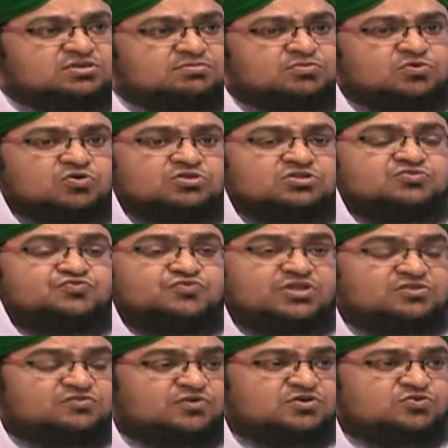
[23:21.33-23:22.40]
because his
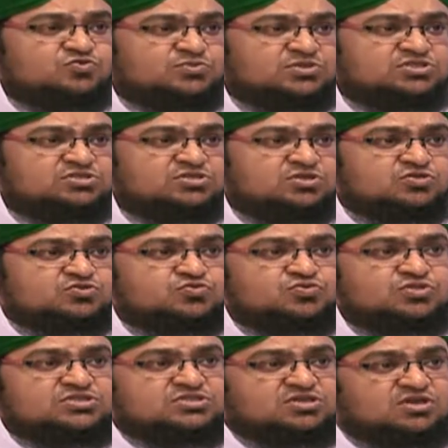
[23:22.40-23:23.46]
wealth was too much, so
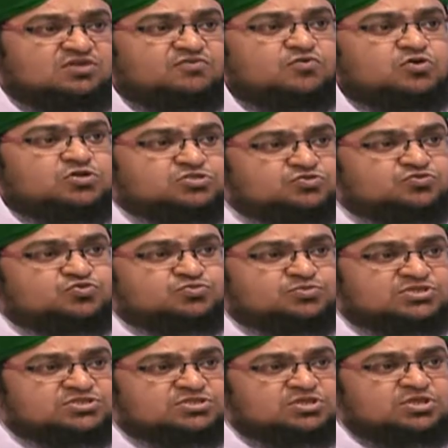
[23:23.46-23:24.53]
the zakah was also too
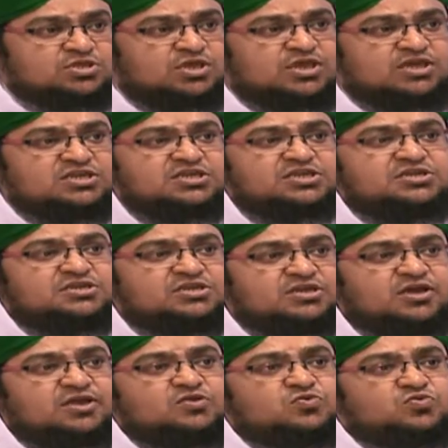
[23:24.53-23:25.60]
much, and he
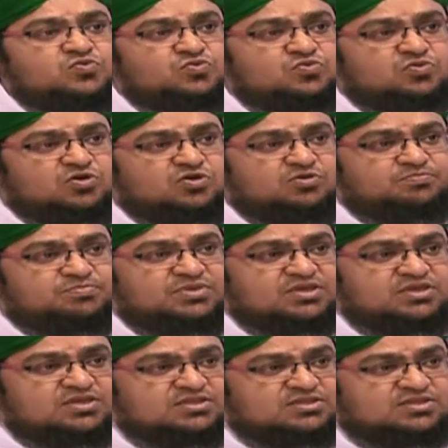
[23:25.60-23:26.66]
denied to
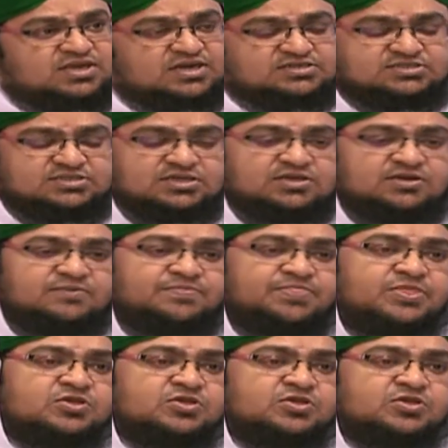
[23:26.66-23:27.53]
pay that zakah.